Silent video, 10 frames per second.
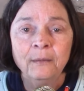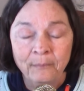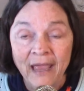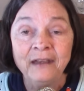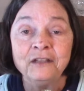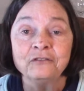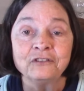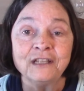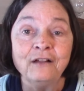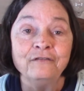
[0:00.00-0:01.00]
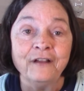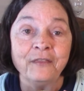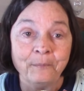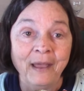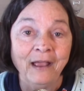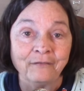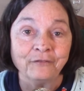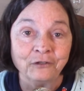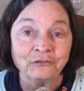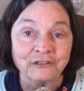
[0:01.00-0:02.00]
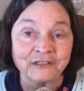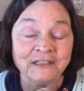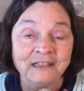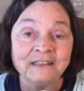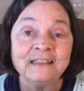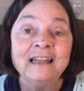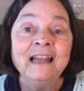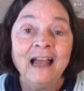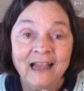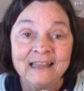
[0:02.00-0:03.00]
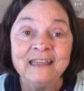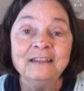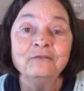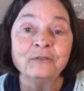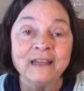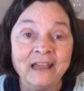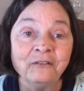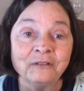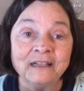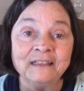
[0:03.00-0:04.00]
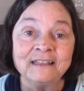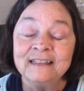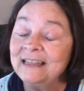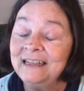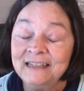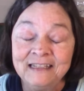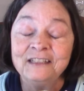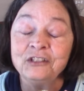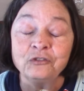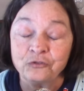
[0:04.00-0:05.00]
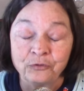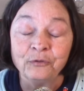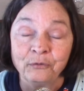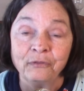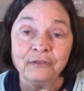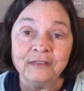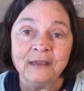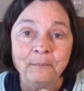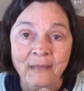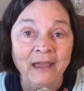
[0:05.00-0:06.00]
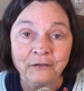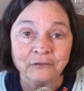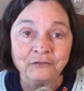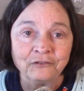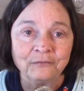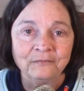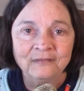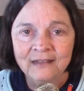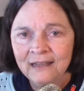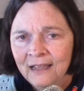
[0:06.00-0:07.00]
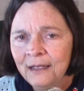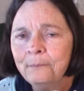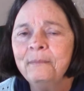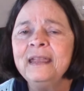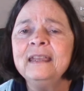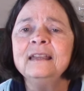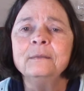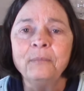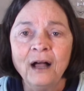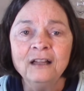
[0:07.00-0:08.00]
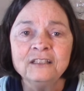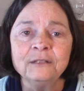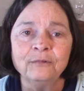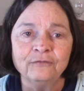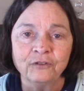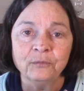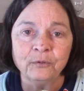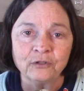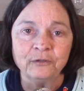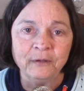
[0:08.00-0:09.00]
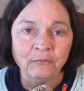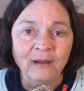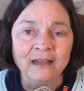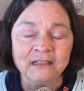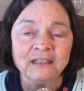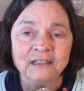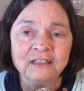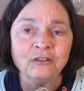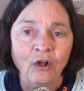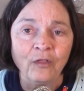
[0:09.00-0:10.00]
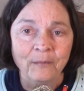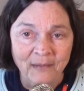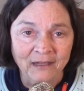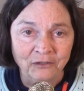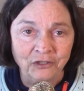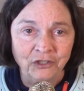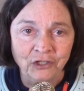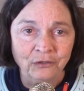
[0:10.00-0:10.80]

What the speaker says: patting yourself on the back for your success again reiterates that it isn't truth that matters. Making it possible for the book to be right is all that matters to